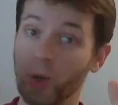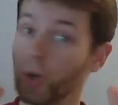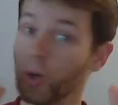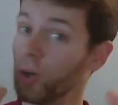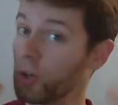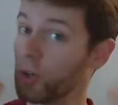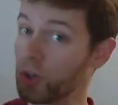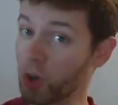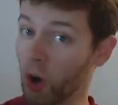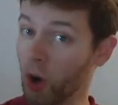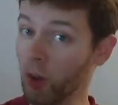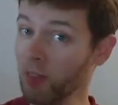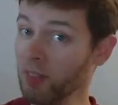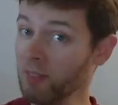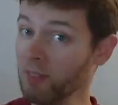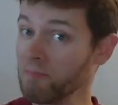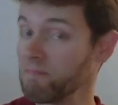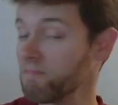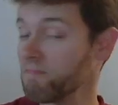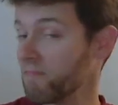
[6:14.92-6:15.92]

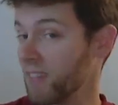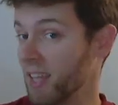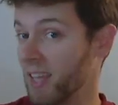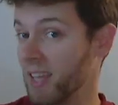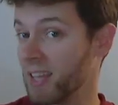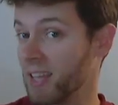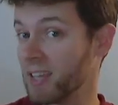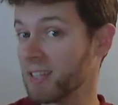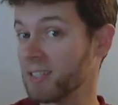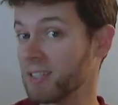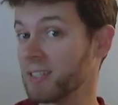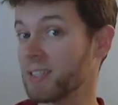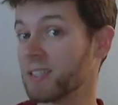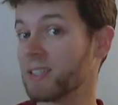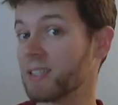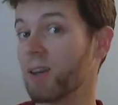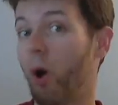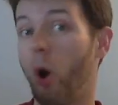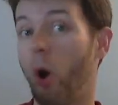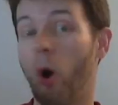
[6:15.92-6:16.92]
John
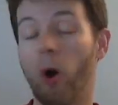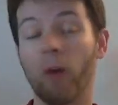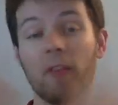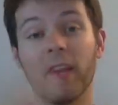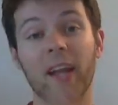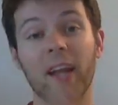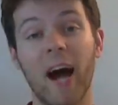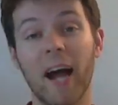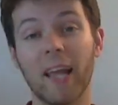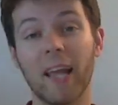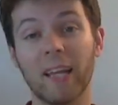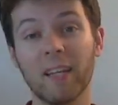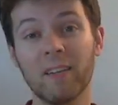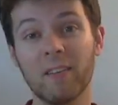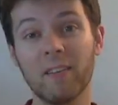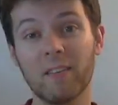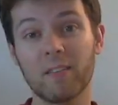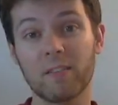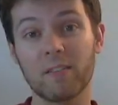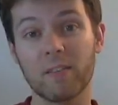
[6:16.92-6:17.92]
is on an
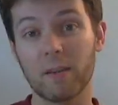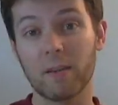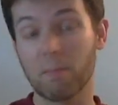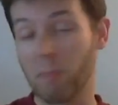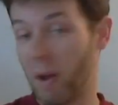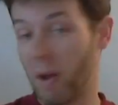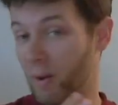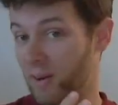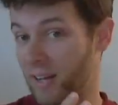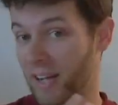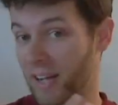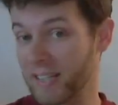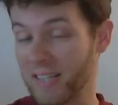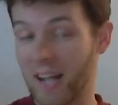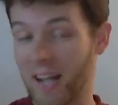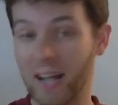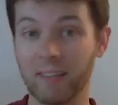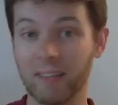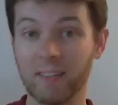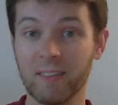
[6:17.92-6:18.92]
island, Paradise
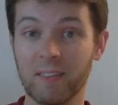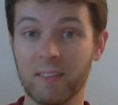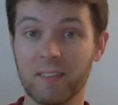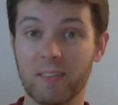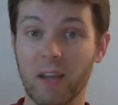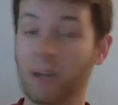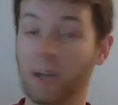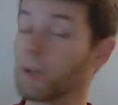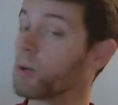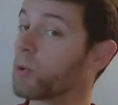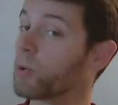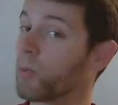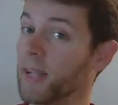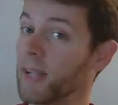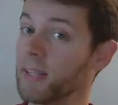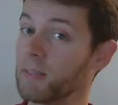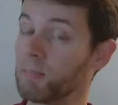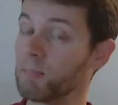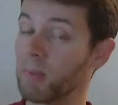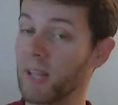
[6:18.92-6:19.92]
Island, a
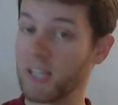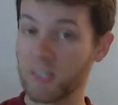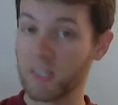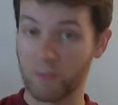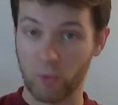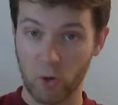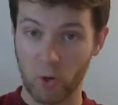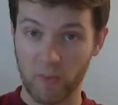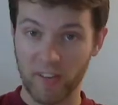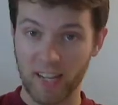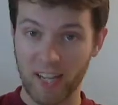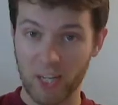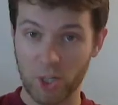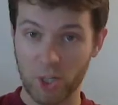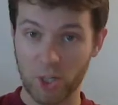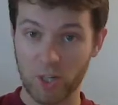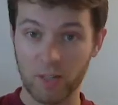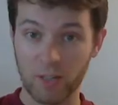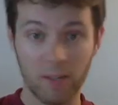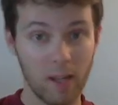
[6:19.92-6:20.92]
great place for a
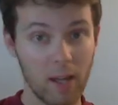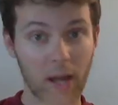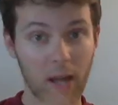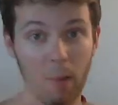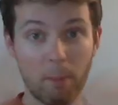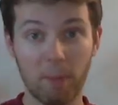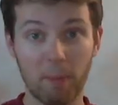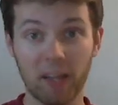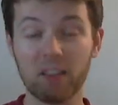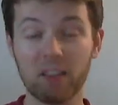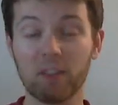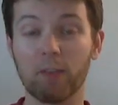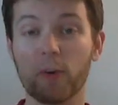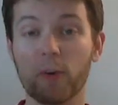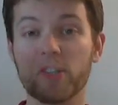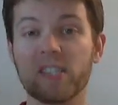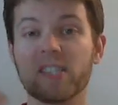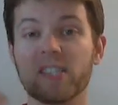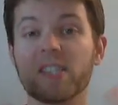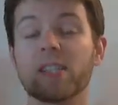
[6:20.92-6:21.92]
vacation, but the
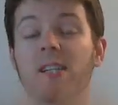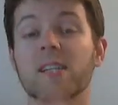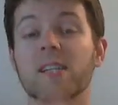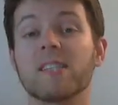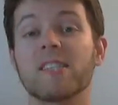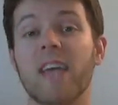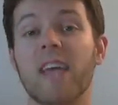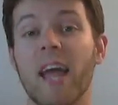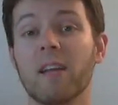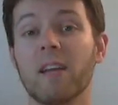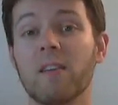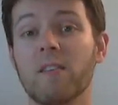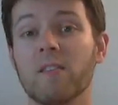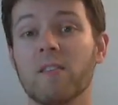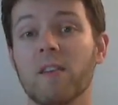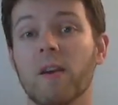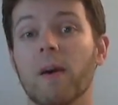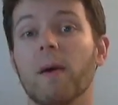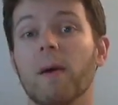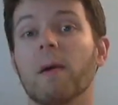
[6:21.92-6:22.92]
voices in his head
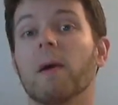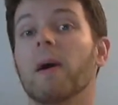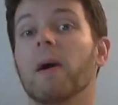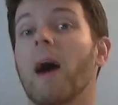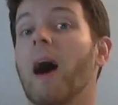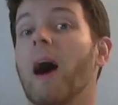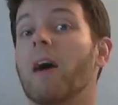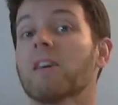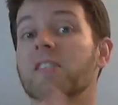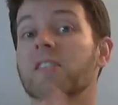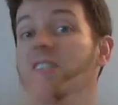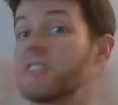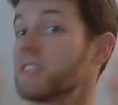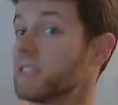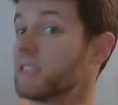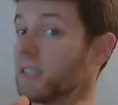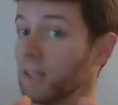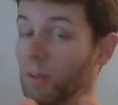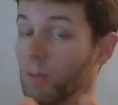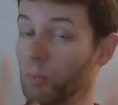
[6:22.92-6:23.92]
are
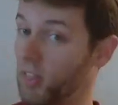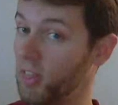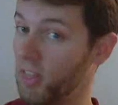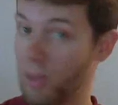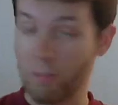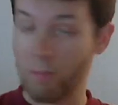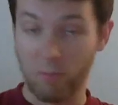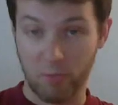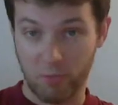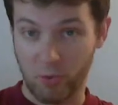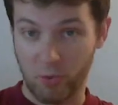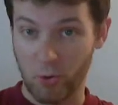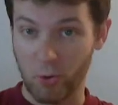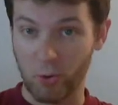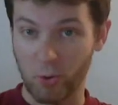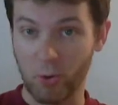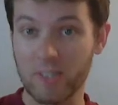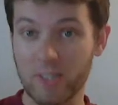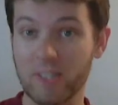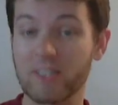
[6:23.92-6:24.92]
still with him, of
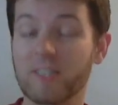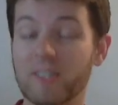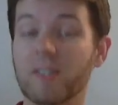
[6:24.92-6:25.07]
course.